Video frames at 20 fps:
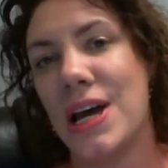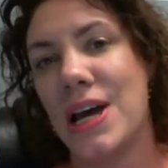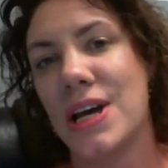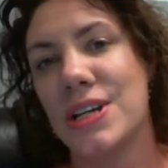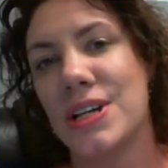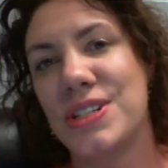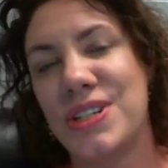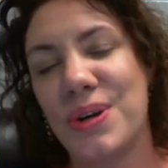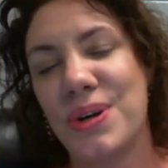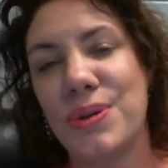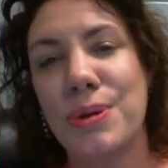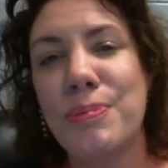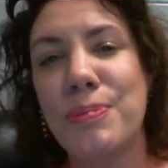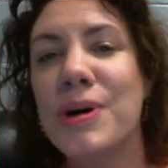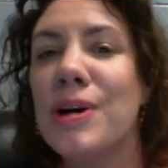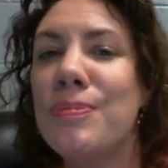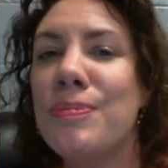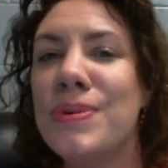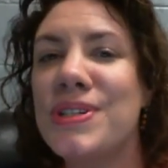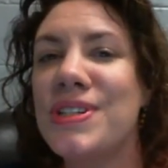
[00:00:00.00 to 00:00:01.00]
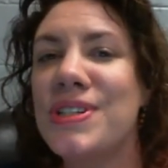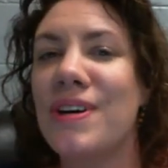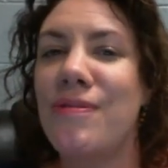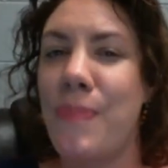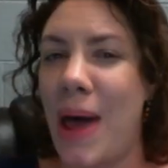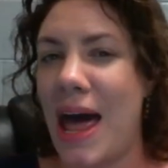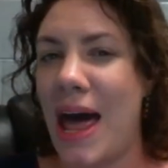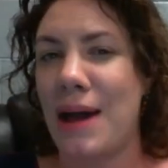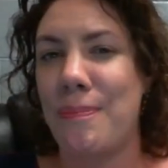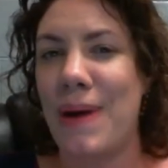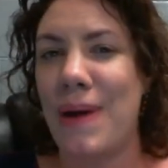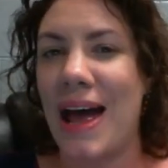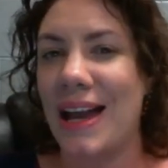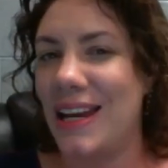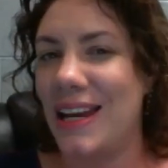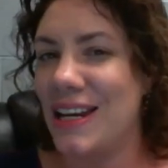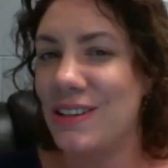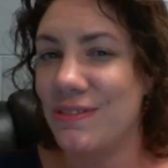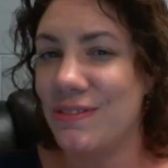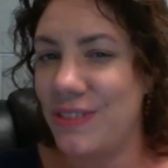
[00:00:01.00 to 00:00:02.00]
So the purpose of
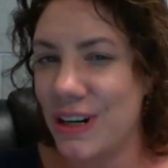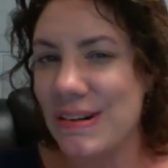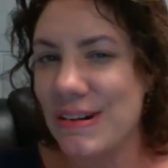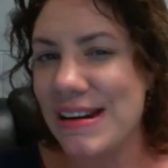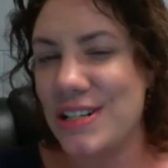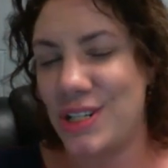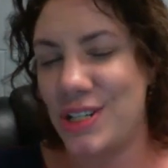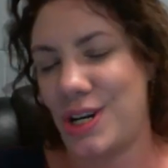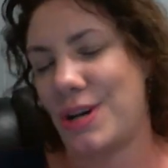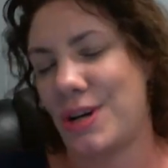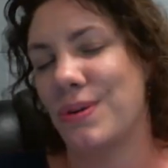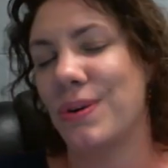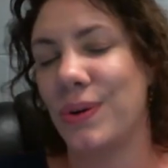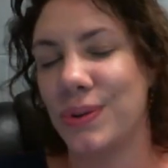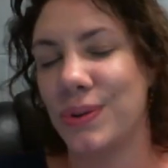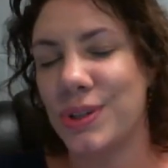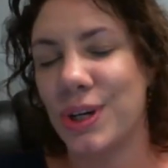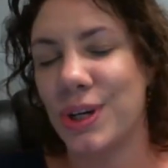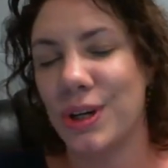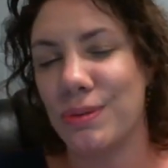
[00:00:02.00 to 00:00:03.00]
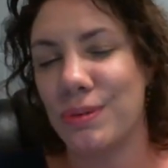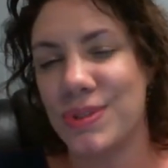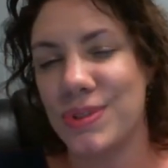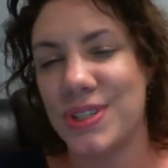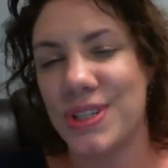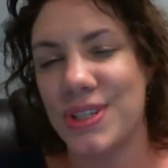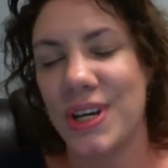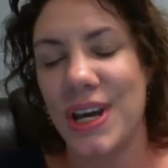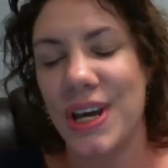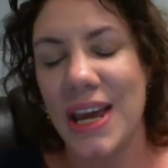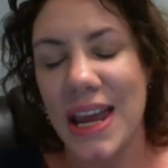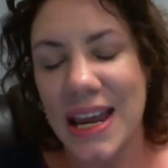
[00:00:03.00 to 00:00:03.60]
PackBack in very general terms